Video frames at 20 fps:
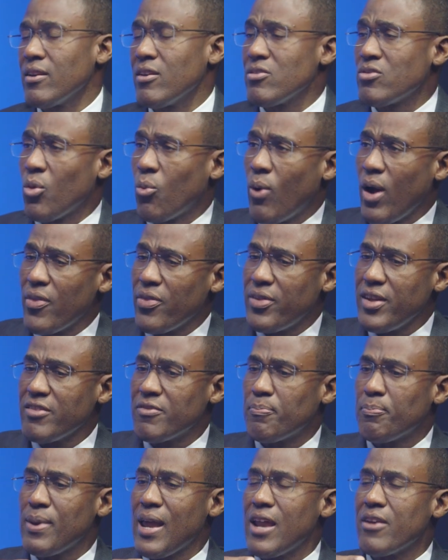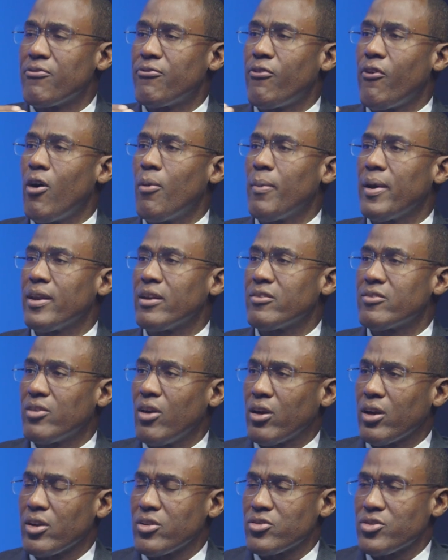And so what this platform at the
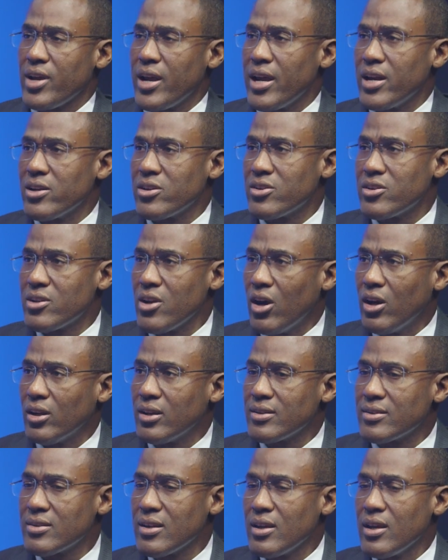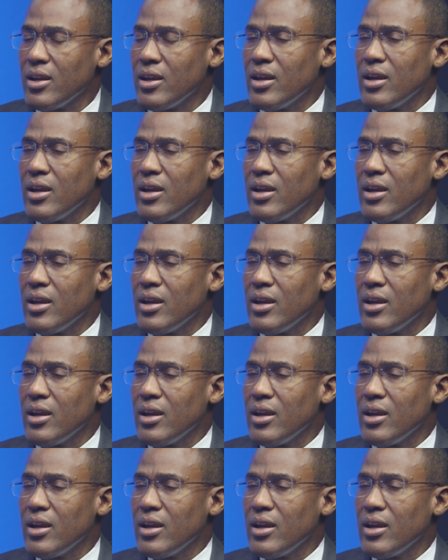stock exchange does